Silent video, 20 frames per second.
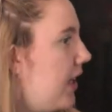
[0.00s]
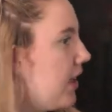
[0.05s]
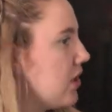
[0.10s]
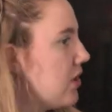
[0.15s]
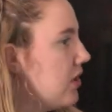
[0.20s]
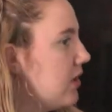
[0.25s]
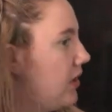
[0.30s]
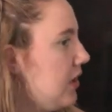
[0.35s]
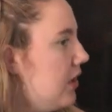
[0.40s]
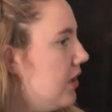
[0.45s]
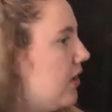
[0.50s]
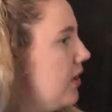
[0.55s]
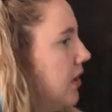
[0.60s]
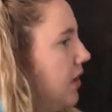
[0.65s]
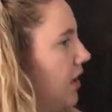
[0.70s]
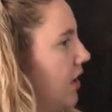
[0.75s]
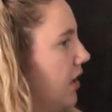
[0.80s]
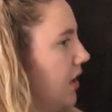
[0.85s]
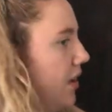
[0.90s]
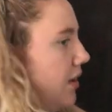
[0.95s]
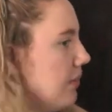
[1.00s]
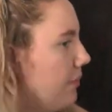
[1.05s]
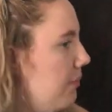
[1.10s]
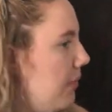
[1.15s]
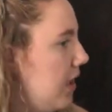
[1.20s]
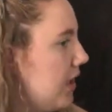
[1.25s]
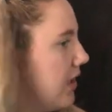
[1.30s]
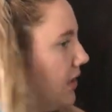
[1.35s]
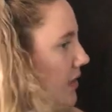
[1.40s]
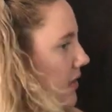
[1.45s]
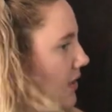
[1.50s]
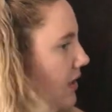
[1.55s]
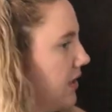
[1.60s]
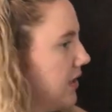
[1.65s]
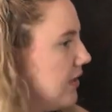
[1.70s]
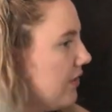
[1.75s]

actually makes the